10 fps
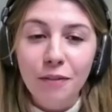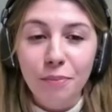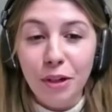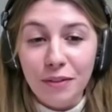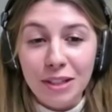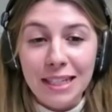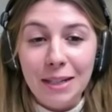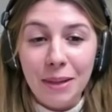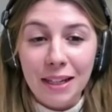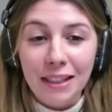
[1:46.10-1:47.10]
As we have
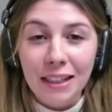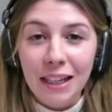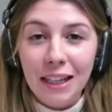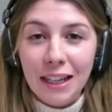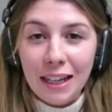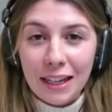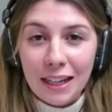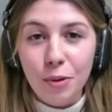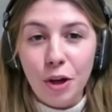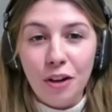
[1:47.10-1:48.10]
previously been
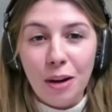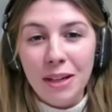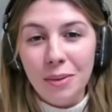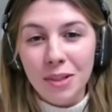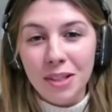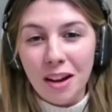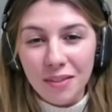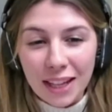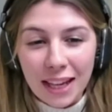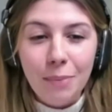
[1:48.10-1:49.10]
in the programme,
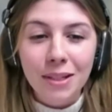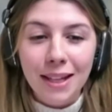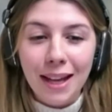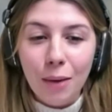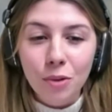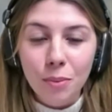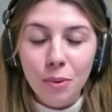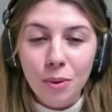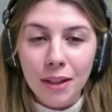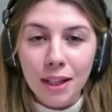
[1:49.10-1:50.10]
it was kind of keep us
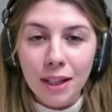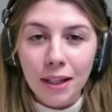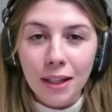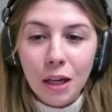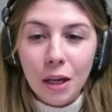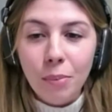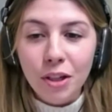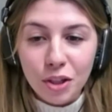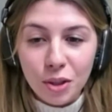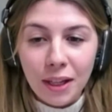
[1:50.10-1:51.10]
accountable. I think
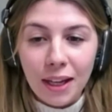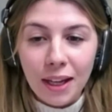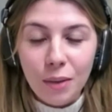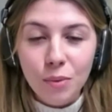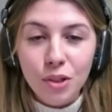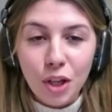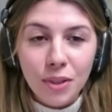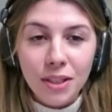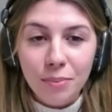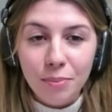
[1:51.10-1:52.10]
by doing it, it
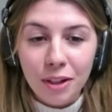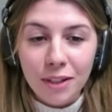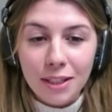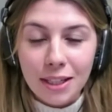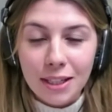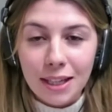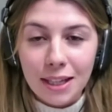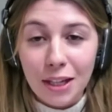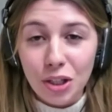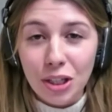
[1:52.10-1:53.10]
was noticed in previous
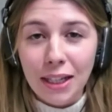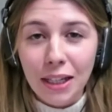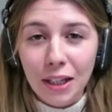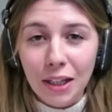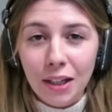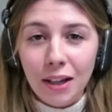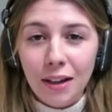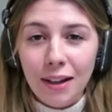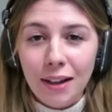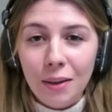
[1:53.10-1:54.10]
years that actually
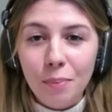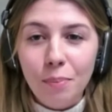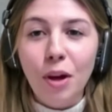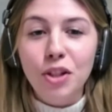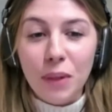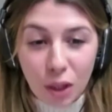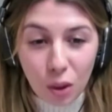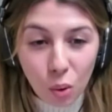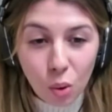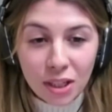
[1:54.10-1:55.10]
by
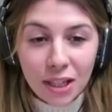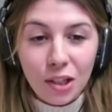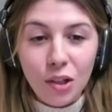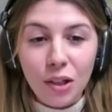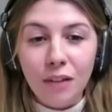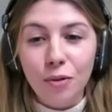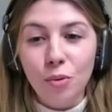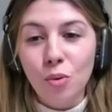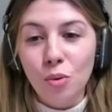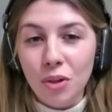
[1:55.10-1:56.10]
doing the audit,
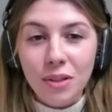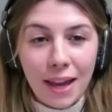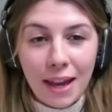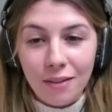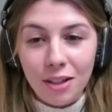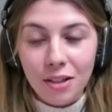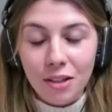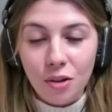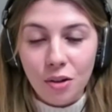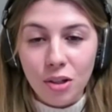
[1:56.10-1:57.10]
looking for all those
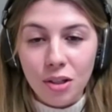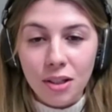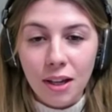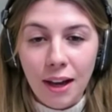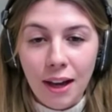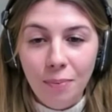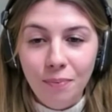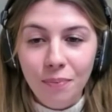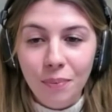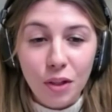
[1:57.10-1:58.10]
areas across
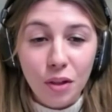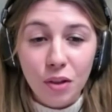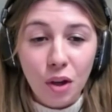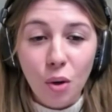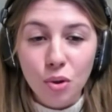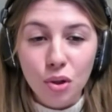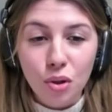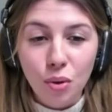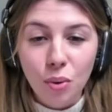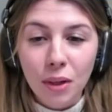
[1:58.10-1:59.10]
the
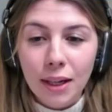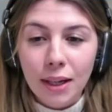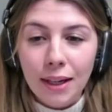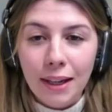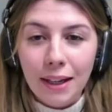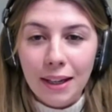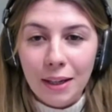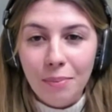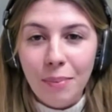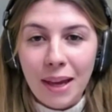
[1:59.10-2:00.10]
whole school,
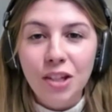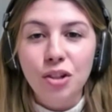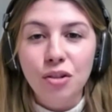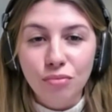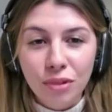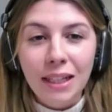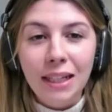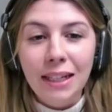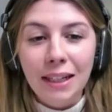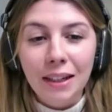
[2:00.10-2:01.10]
it makes you
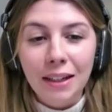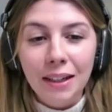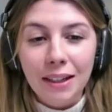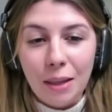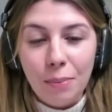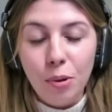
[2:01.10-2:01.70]
really